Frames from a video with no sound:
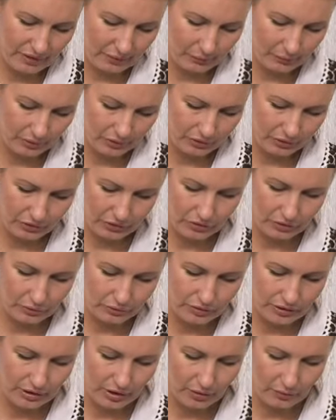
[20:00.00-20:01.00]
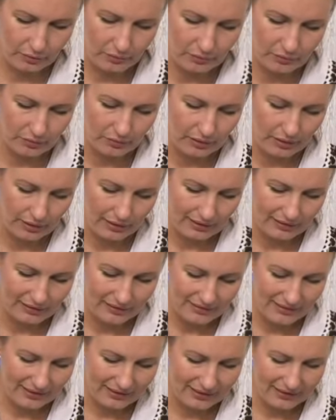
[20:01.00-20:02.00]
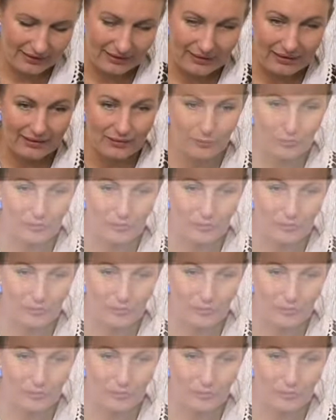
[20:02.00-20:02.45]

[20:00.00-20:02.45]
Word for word: Network studio because I think